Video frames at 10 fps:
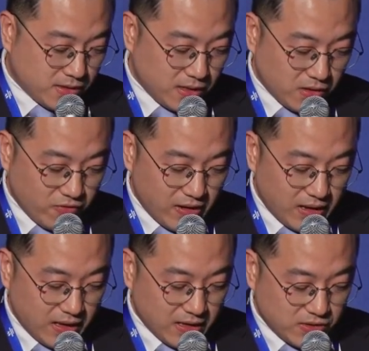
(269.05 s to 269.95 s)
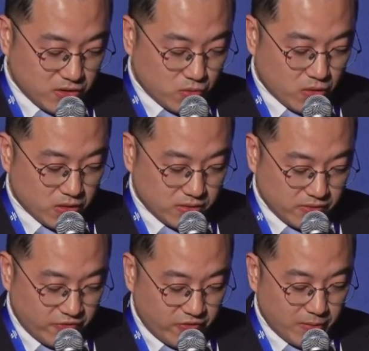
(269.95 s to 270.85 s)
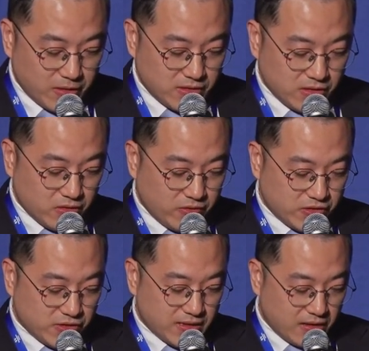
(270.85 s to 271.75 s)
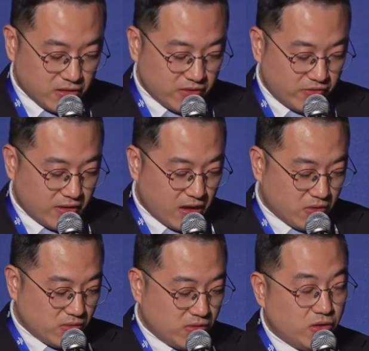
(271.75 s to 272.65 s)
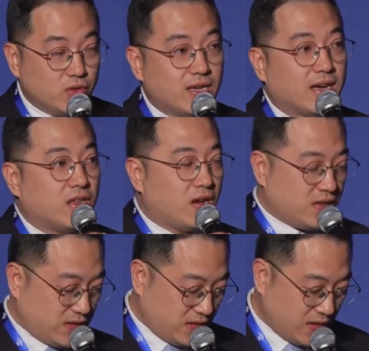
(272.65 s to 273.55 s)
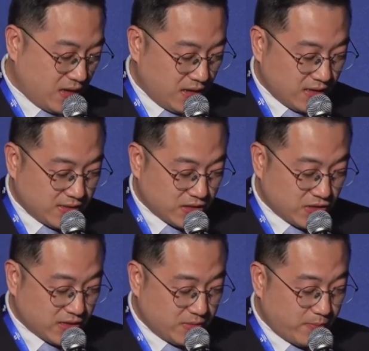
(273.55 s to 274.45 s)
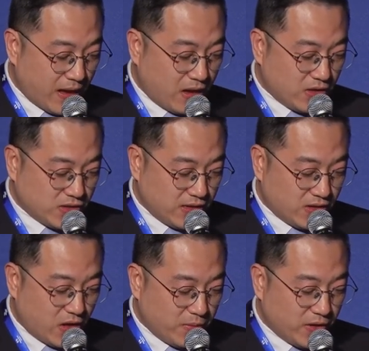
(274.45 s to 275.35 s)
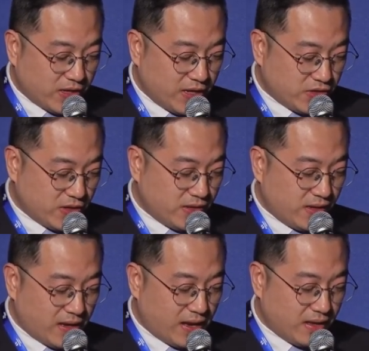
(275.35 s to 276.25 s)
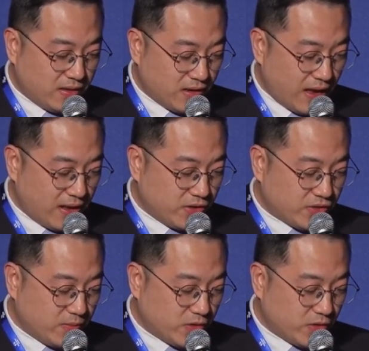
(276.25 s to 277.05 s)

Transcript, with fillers: Silicon Valley is the world famous innovation center for new technology, such as biology, communication, and energy